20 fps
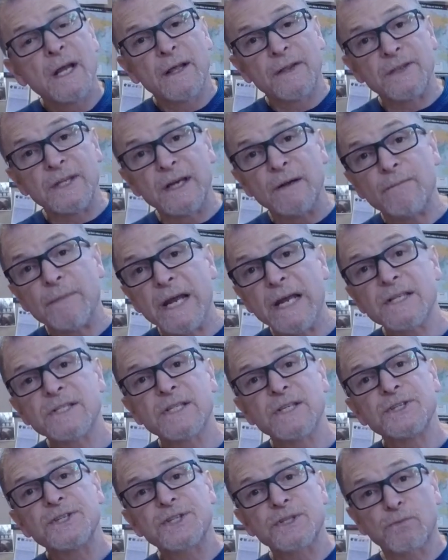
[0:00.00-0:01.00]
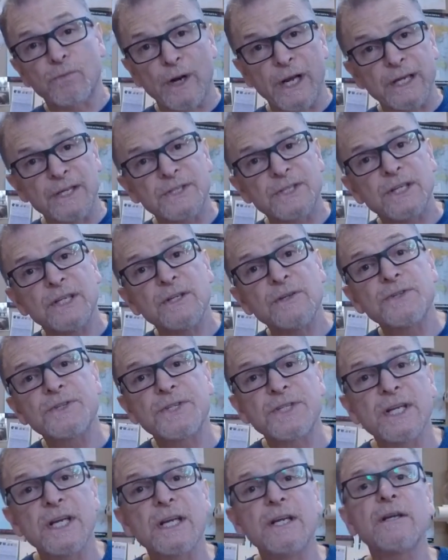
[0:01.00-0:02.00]
the amazing swings that you
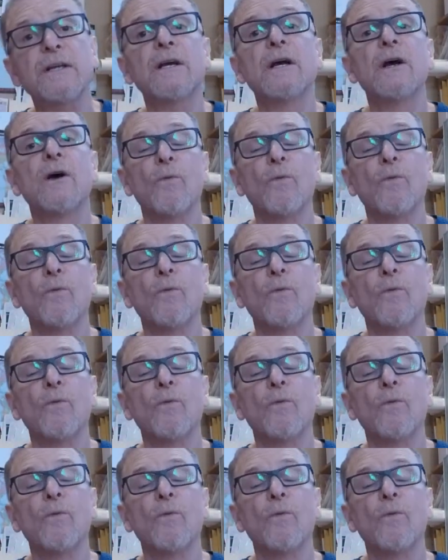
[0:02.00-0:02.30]
see